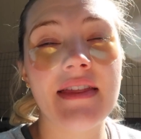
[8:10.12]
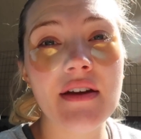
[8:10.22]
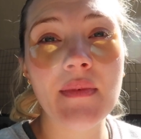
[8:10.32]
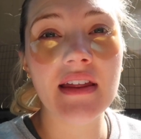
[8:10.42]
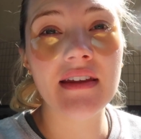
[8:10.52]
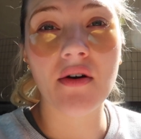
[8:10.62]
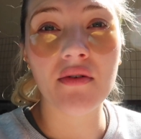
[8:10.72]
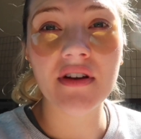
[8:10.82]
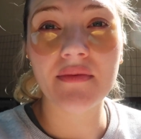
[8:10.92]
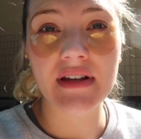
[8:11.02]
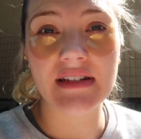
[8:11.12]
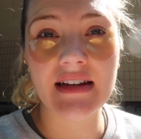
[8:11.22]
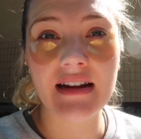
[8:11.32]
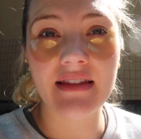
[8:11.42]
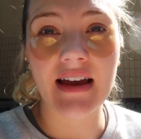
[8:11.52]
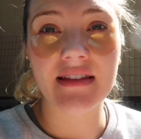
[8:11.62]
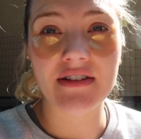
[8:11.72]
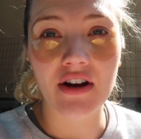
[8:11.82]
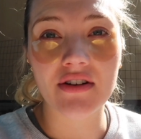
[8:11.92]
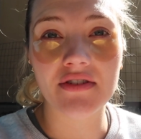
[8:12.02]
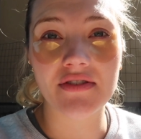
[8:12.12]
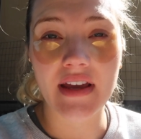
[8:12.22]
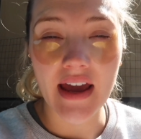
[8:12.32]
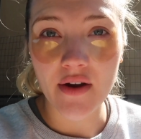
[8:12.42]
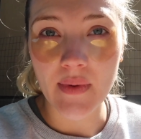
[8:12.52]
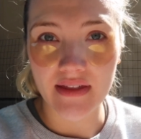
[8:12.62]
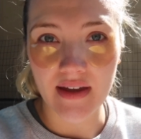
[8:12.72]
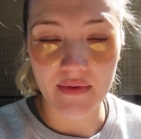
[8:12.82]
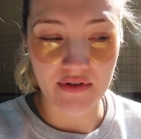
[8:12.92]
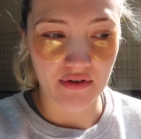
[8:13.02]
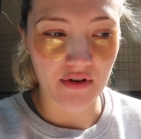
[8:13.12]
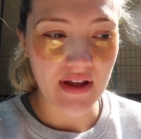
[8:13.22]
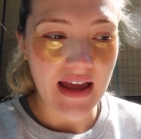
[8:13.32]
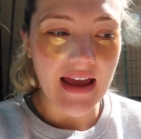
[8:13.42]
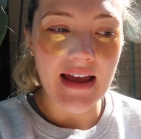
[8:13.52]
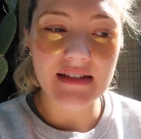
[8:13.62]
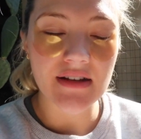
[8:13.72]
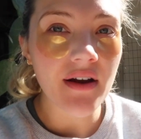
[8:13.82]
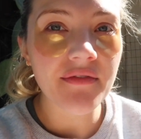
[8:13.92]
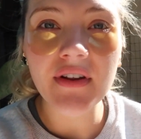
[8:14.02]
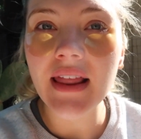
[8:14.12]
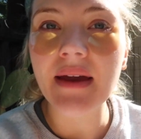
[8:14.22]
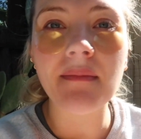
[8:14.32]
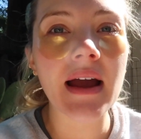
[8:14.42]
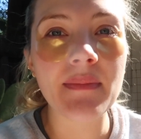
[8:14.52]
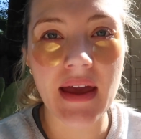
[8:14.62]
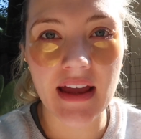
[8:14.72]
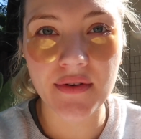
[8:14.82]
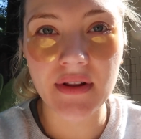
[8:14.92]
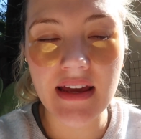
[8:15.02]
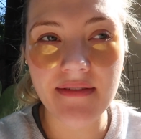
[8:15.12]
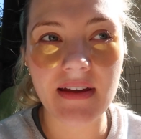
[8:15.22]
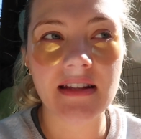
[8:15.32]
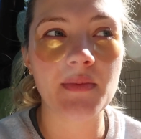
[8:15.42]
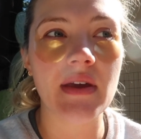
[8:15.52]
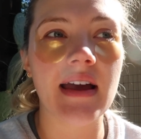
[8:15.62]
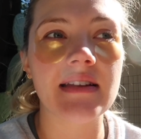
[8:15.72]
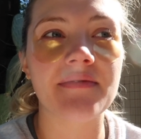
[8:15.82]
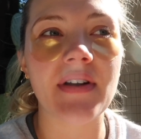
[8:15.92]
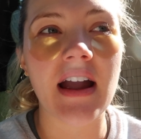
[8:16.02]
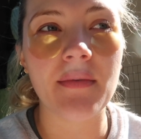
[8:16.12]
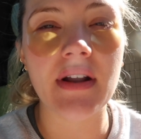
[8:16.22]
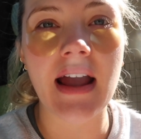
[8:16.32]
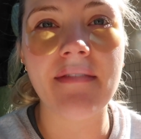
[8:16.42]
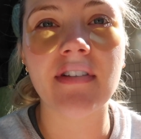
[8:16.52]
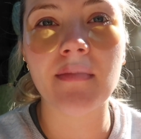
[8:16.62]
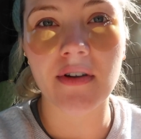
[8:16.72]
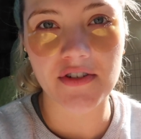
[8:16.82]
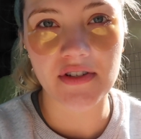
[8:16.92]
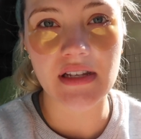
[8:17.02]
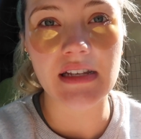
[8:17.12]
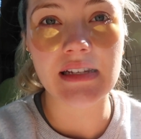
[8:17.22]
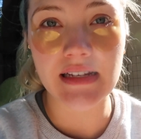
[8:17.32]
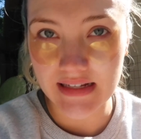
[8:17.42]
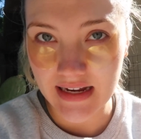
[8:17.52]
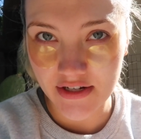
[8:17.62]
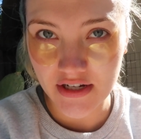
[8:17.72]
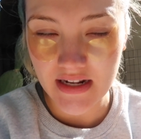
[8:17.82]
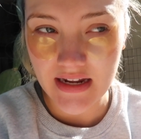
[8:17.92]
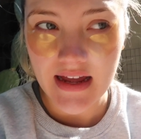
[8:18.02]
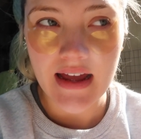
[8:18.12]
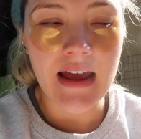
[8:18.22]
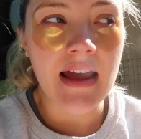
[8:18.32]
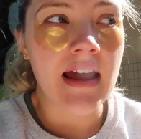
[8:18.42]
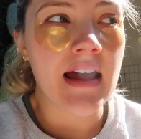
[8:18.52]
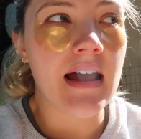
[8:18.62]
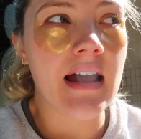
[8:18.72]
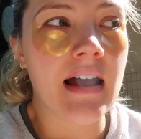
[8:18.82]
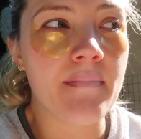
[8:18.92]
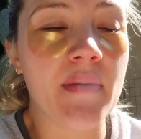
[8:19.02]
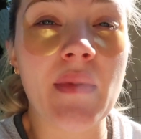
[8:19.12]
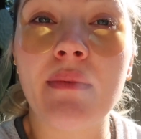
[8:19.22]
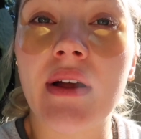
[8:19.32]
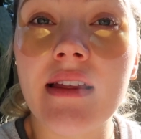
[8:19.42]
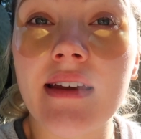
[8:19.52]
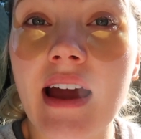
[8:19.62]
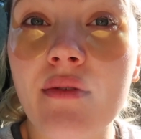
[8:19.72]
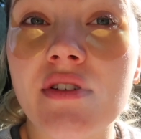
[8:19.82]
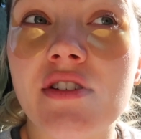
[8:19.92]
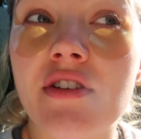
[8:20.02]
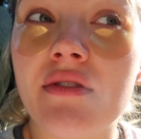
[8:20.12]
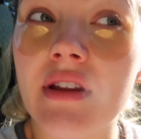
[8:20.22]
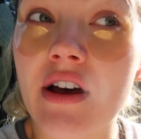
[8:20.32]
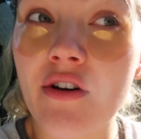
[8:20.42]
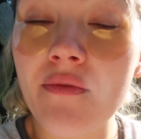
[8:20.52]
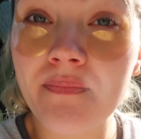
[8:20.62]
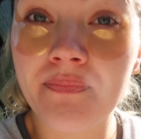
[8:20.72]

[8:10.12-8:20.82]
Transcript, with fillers: think mainly the only reason that the doctors care about the epidural is not for like my pain relief, it's because if I were to have an emergency C-section um, and my platelet count was too low,